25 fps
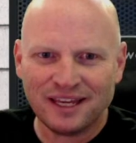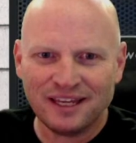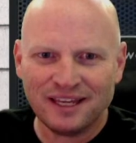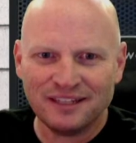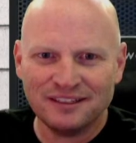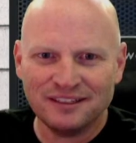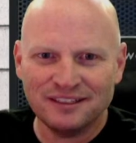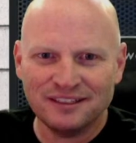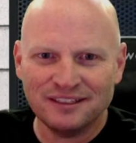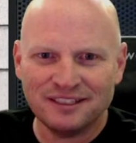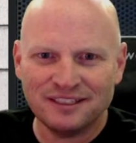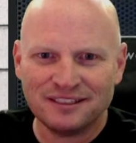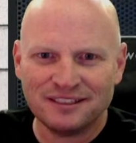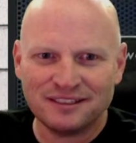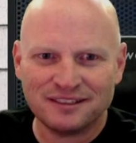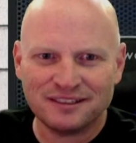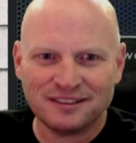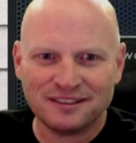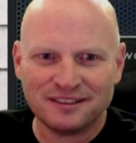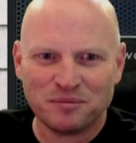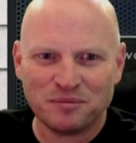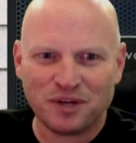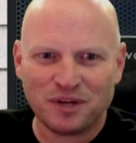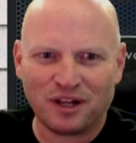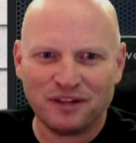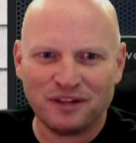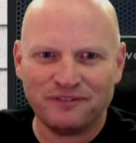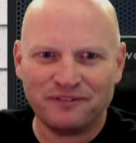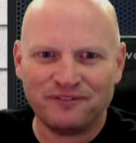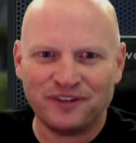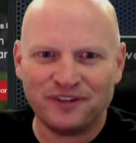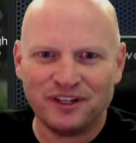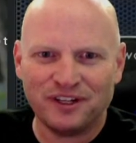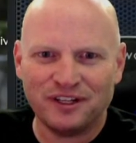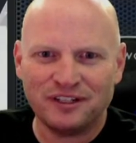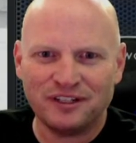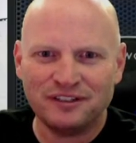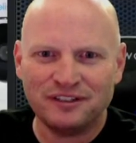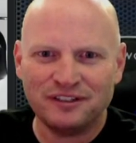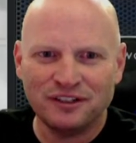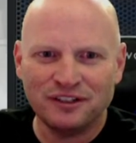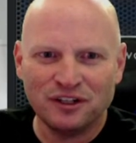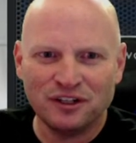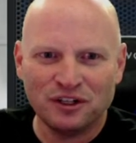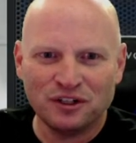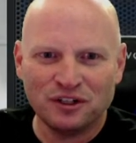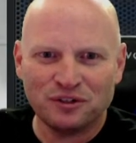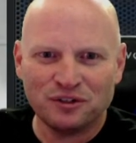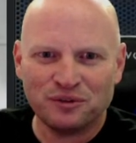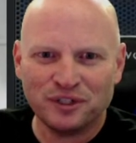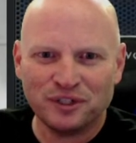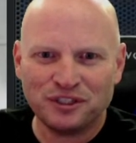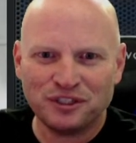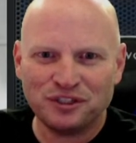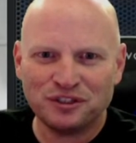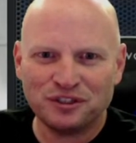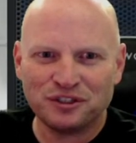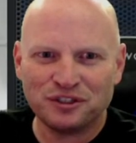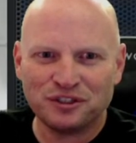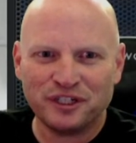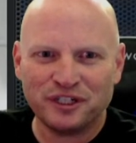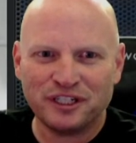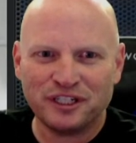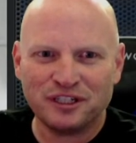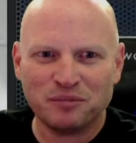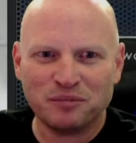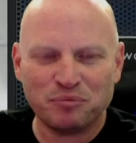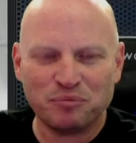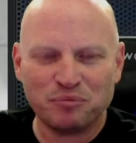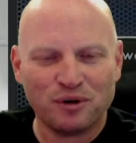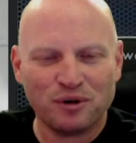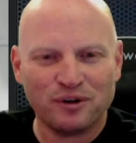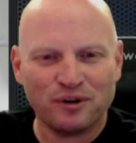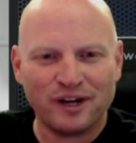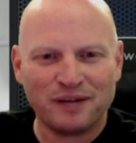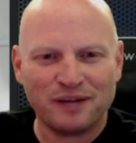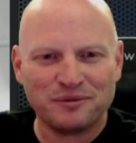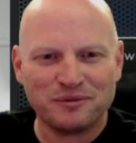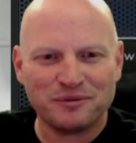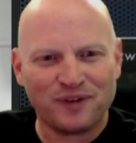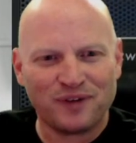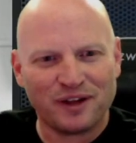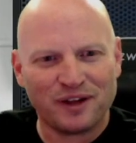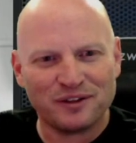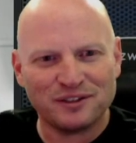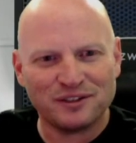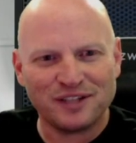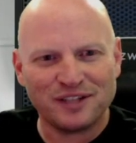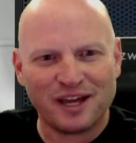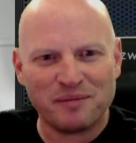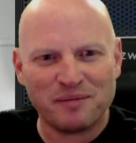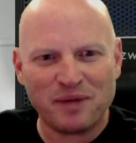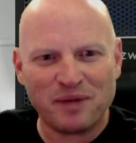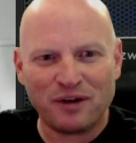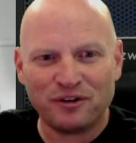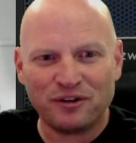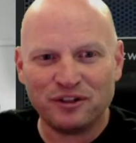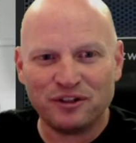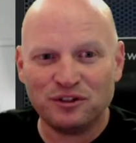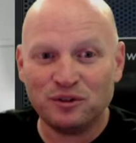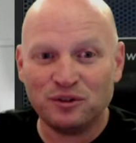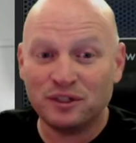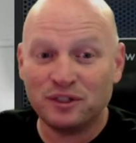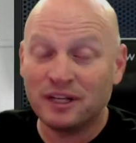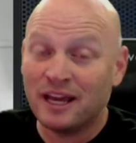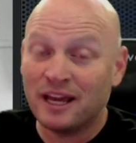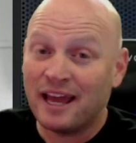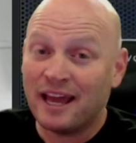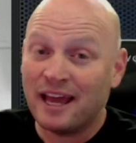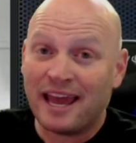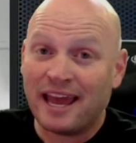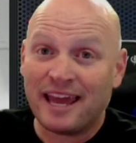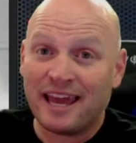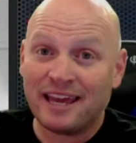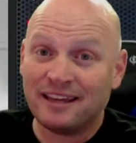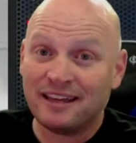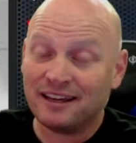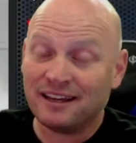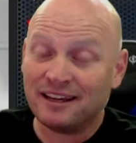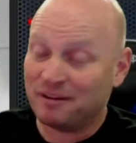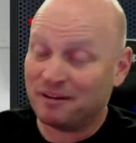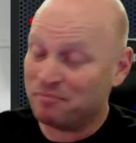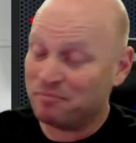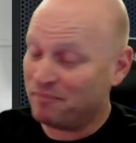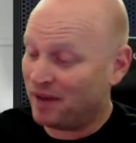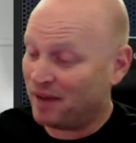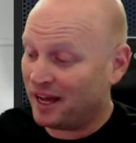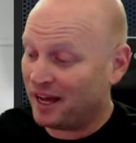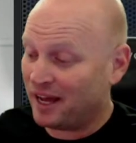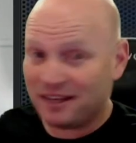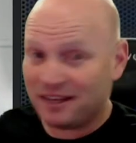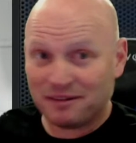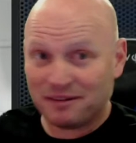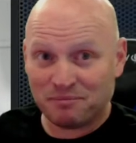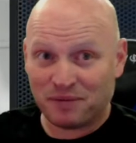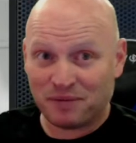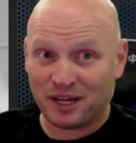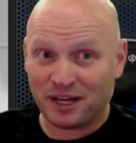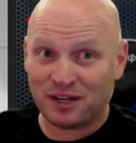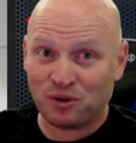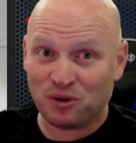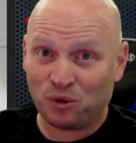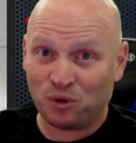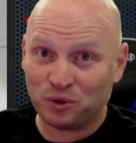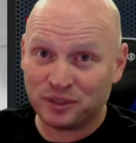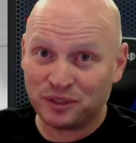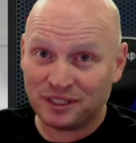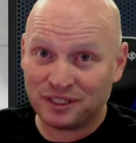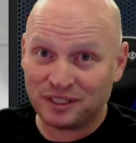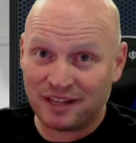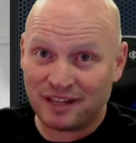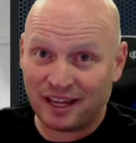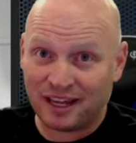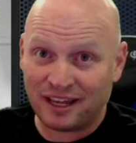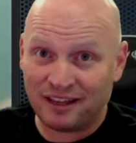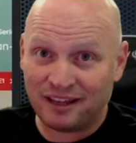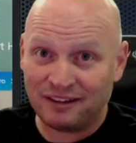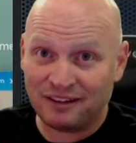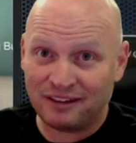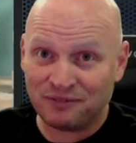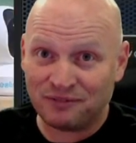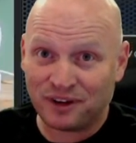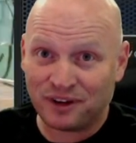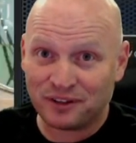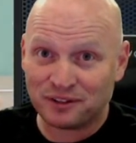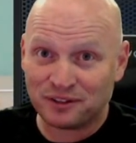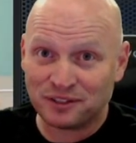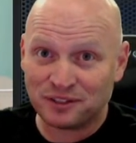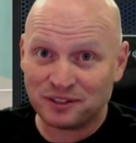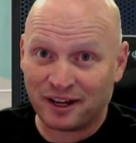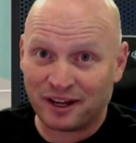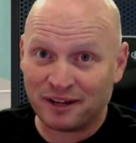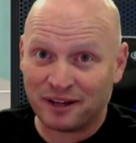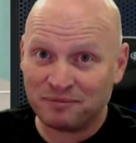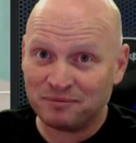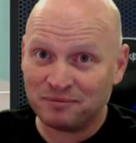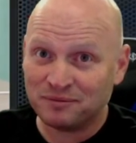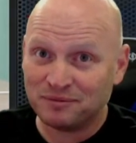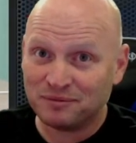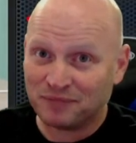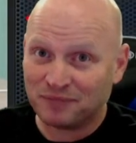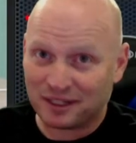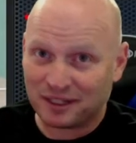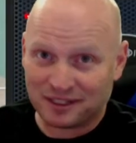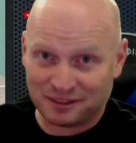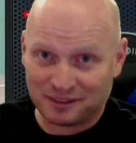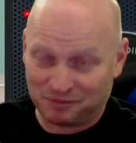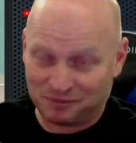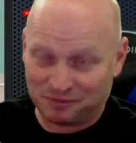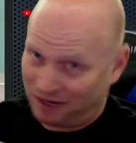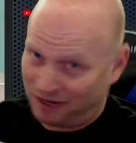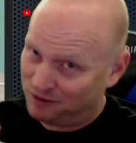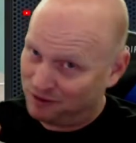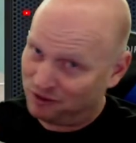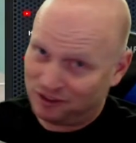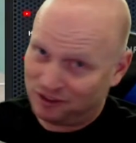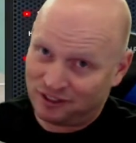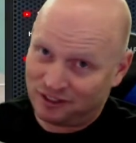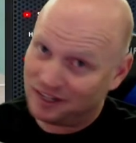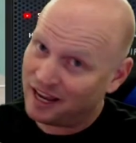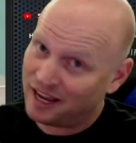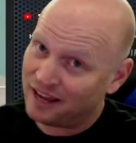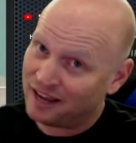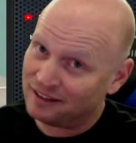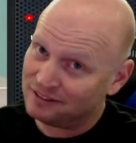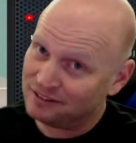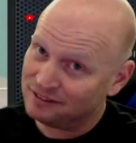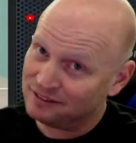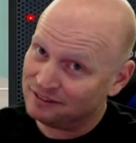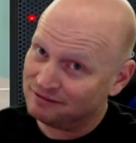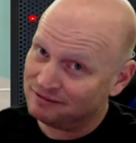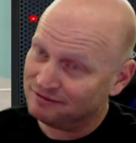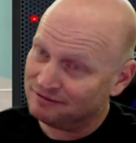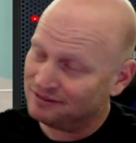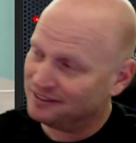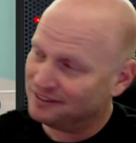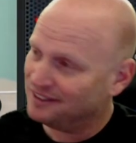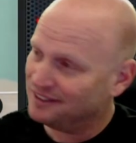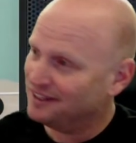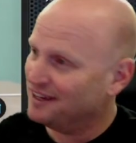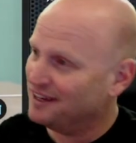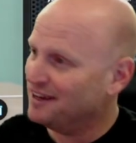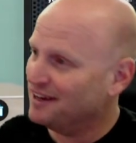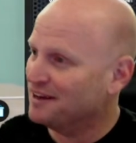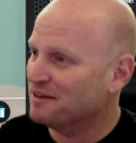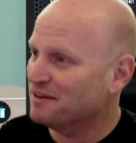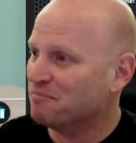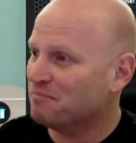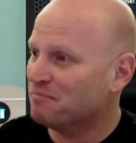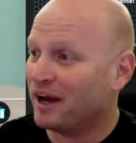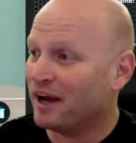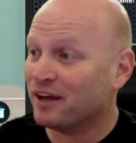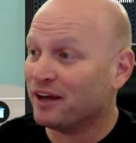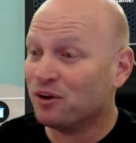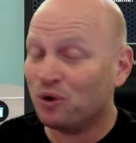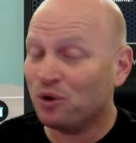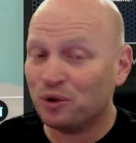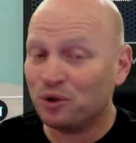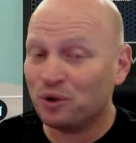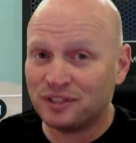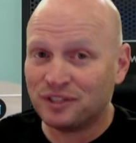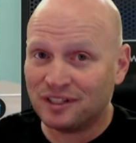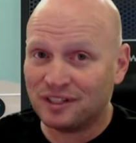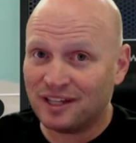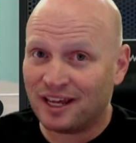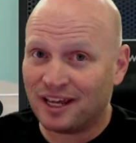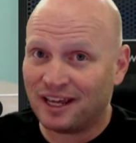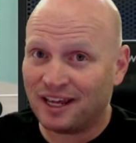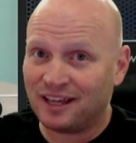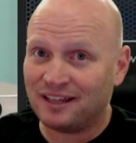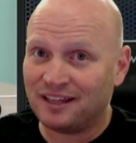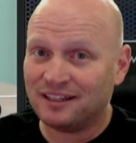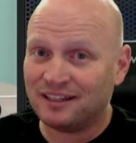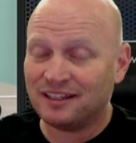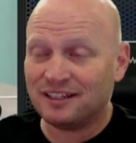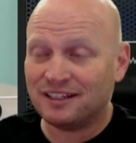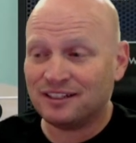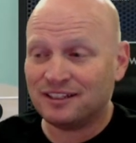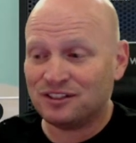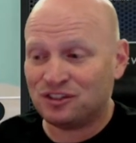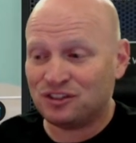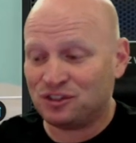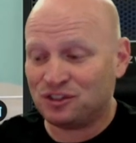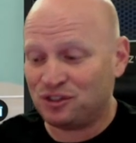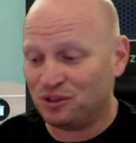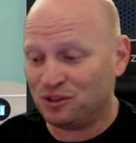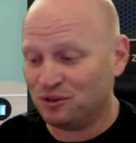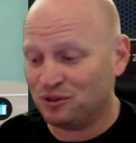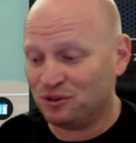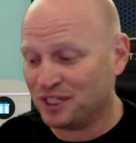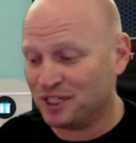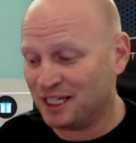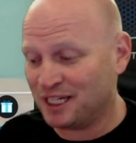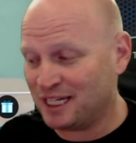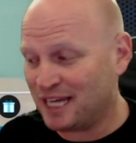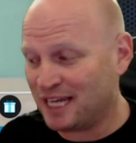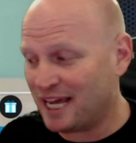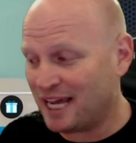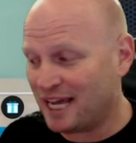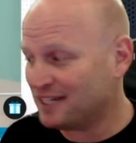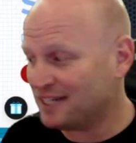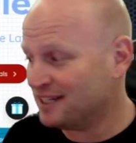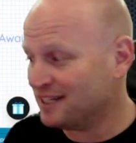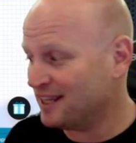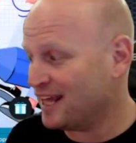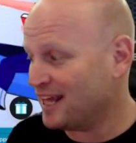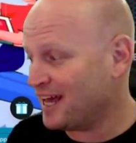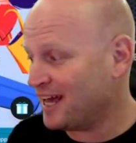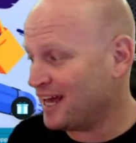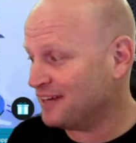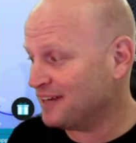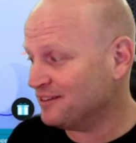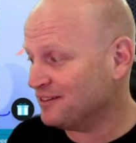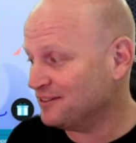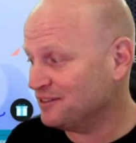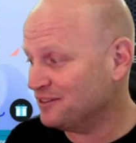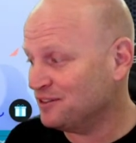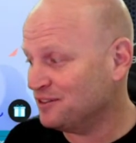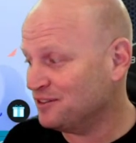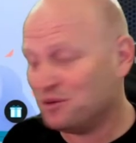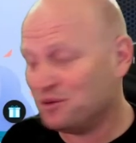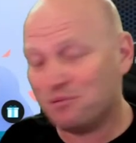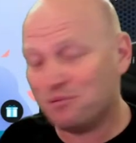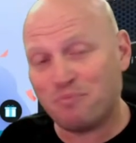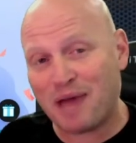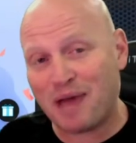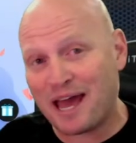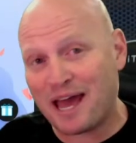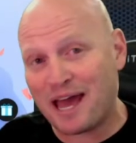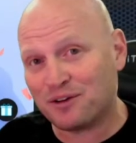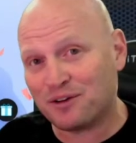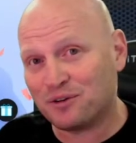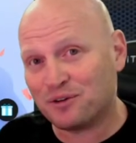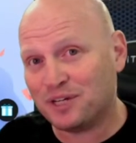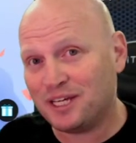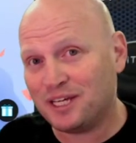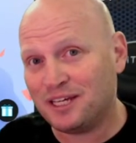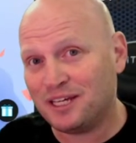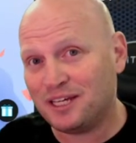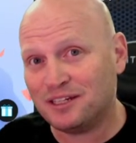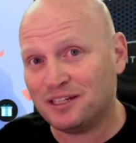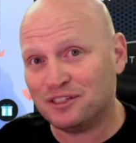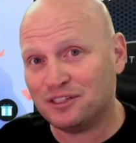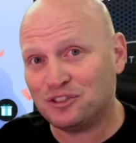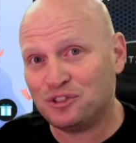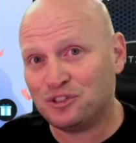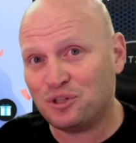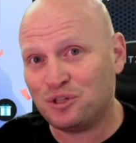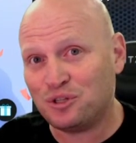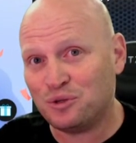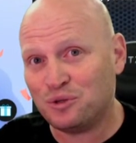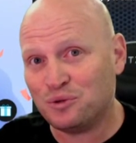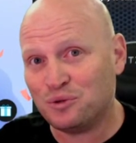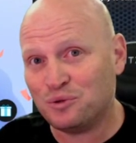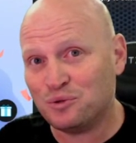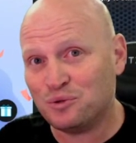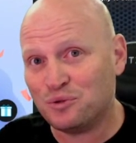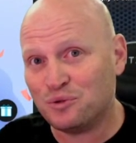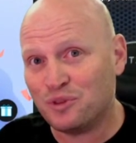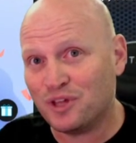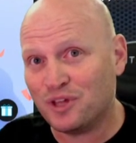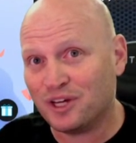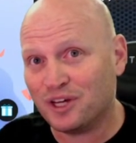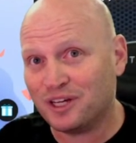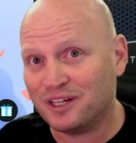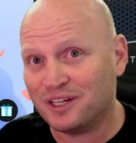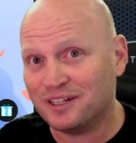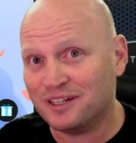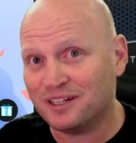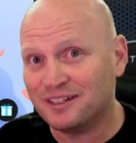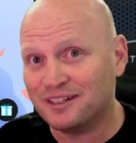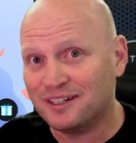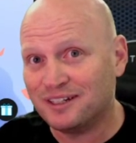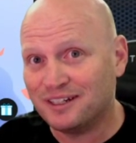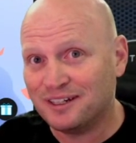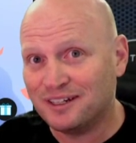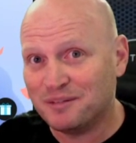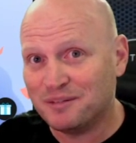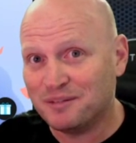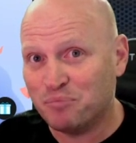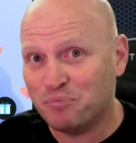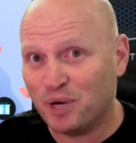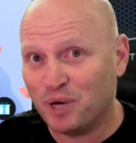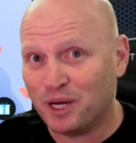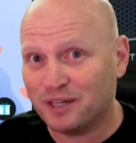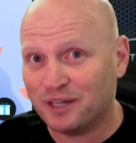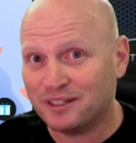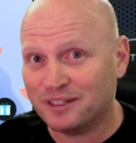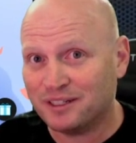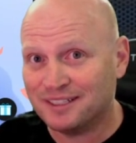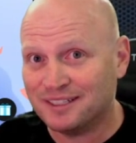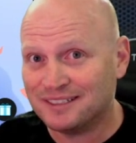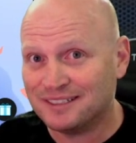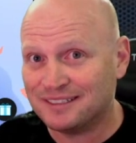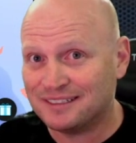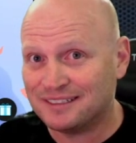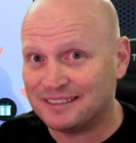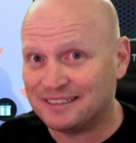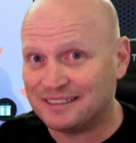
Thank goodness. Some call it fun. Richard greeting the programs. Father Time, how are you doing? Hey, my my goal today, Father Time, because I know you're gonna ask. My goal today is to connect that new battery to the bug.